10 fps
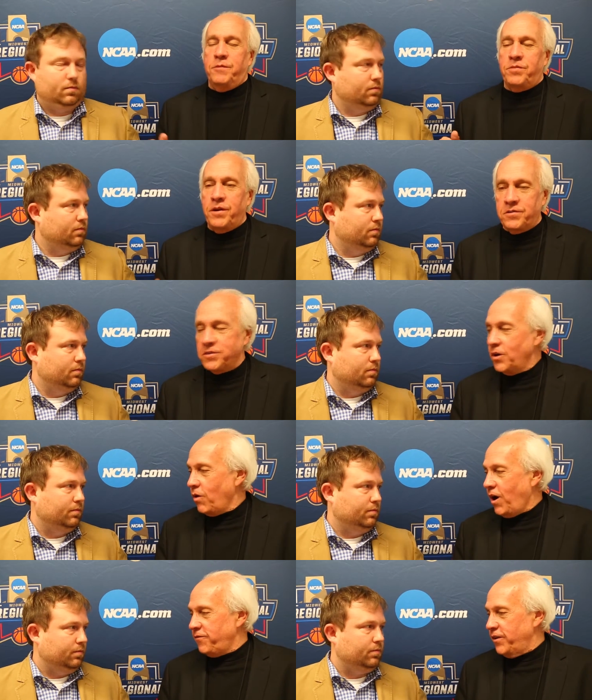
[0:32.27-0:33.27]
Speaker 1: They play
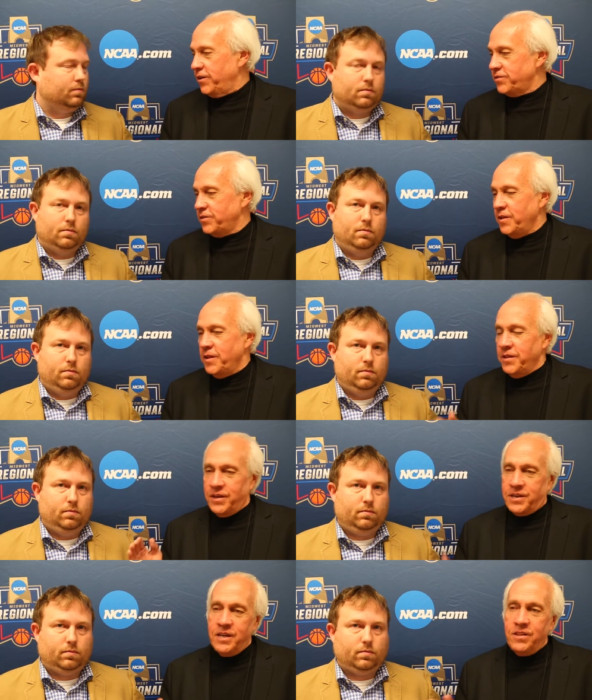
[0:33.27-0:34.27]
slow offense.
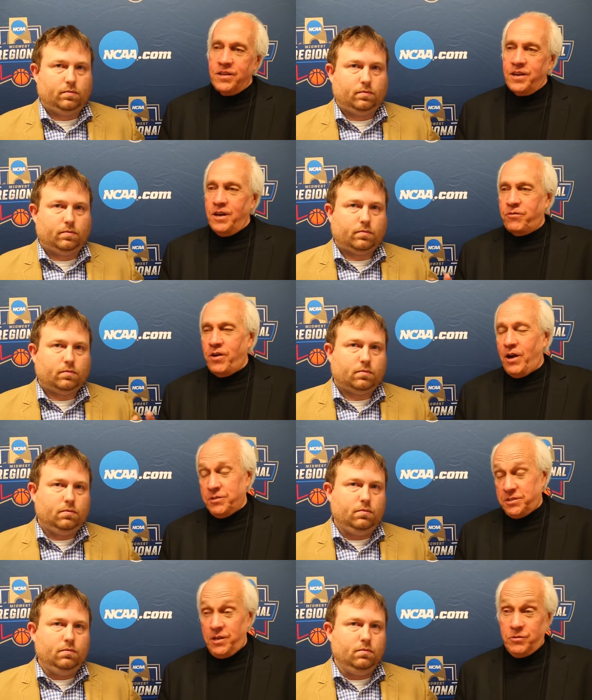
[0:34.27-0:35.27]
The key to the game for
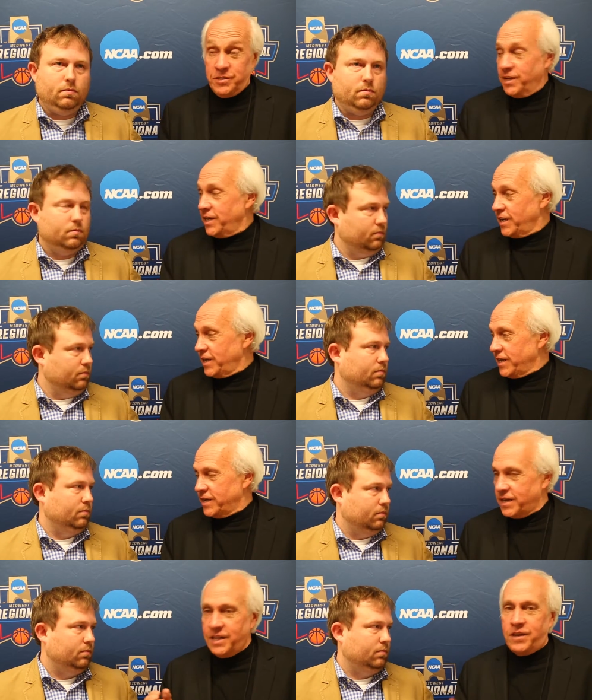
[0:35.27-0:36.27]
Iowa State was getting a
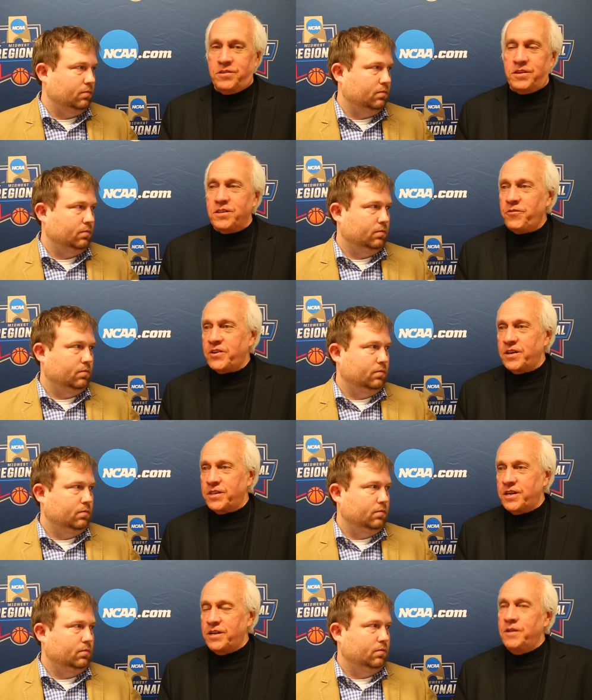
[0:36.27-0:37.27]
lead, getting a
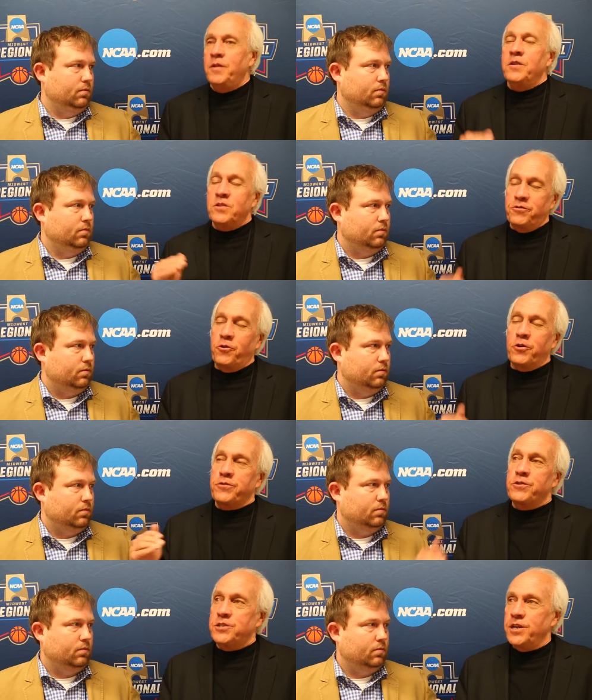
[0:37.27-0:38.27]
significant lead to
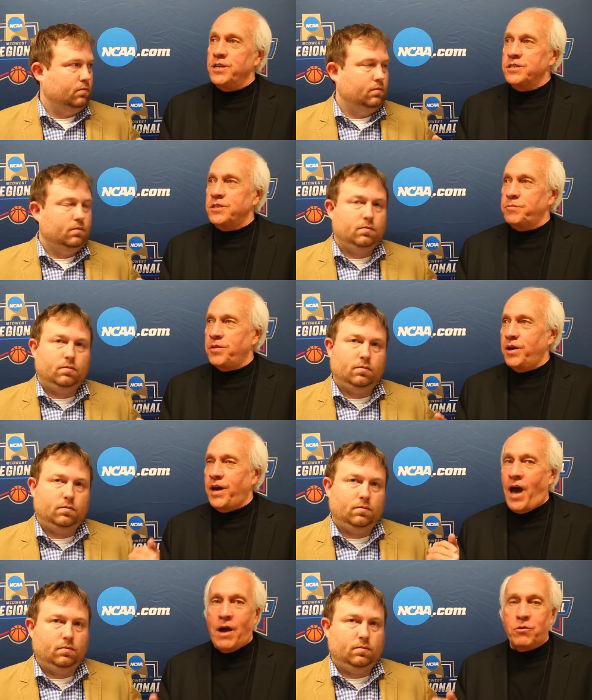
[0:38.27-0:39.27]
force Virginia to
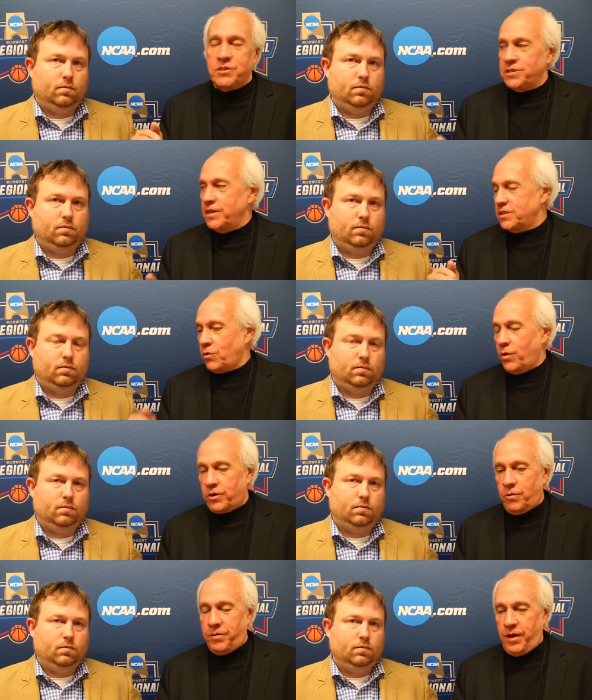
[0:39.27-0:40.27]
play Iowa State's
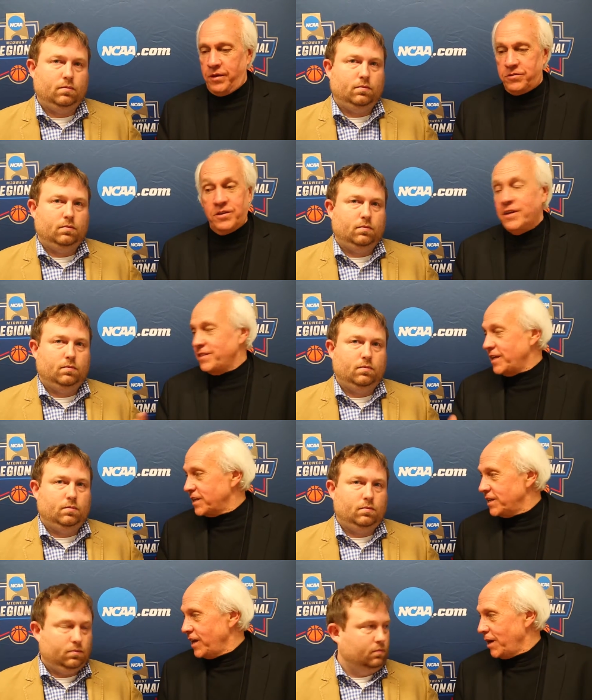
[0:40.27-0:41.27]
quicker pace. That
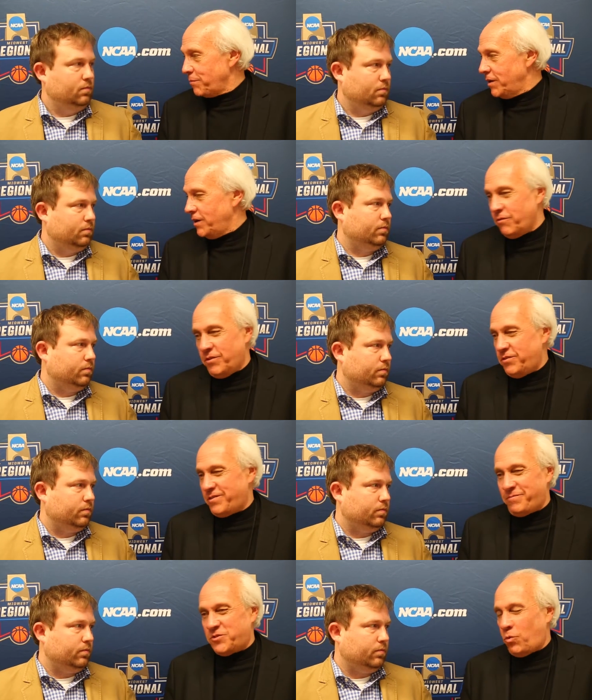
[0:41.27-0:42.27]
didn't happen. It
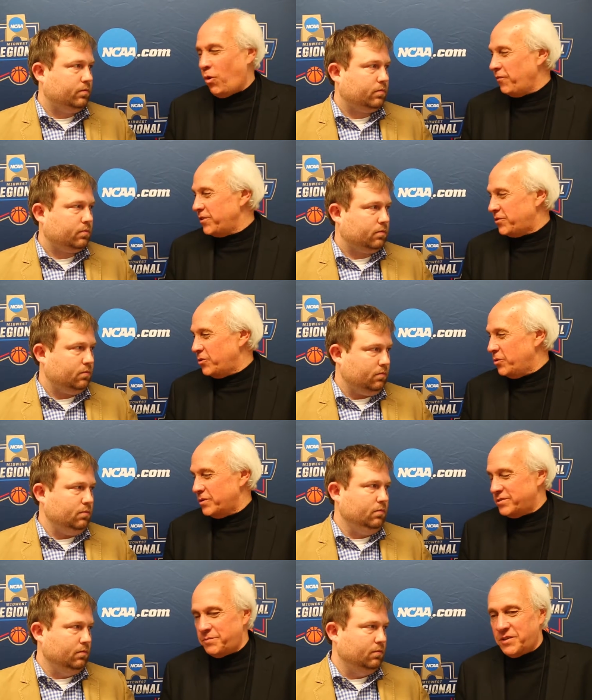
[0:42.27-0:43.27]
was 12 to
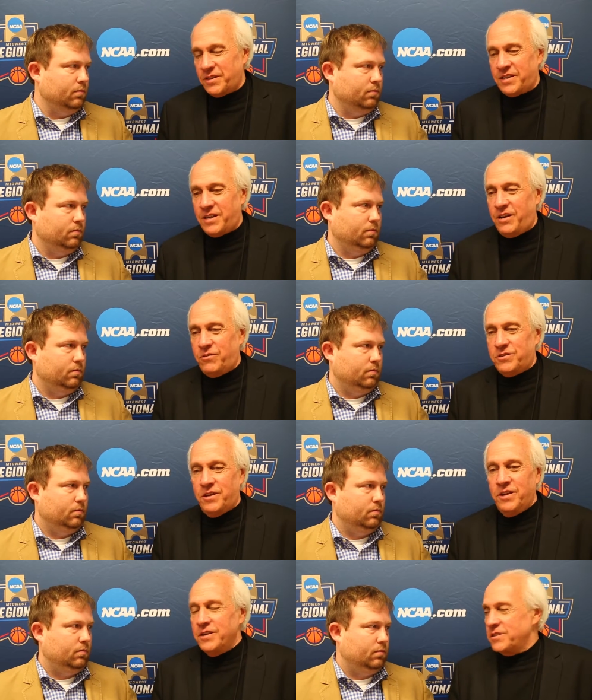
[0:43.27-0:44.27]
2 or something like that. It was
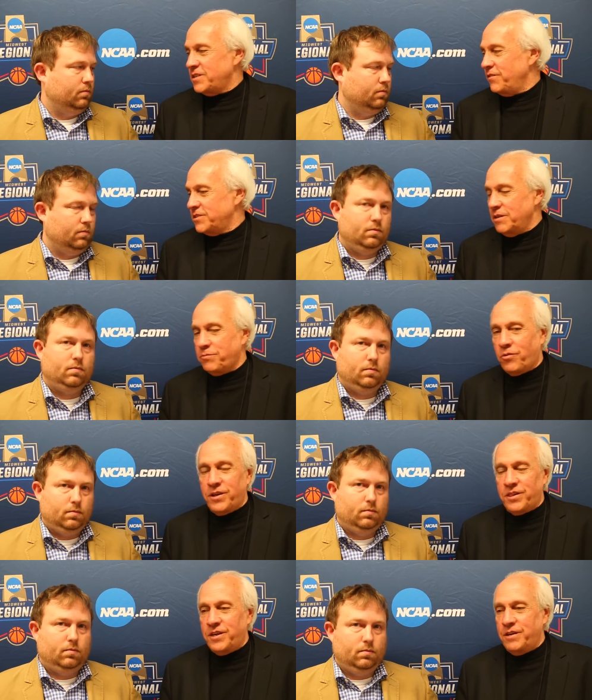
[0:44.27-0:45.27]
17
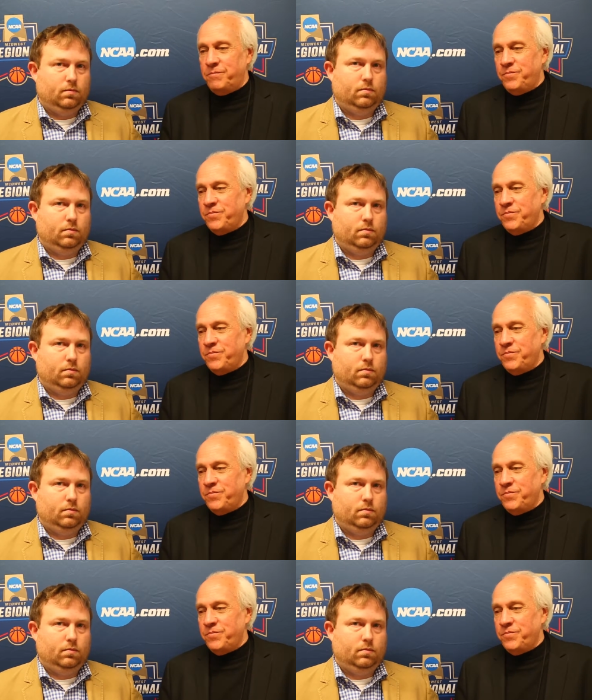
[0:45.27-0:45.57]
point lead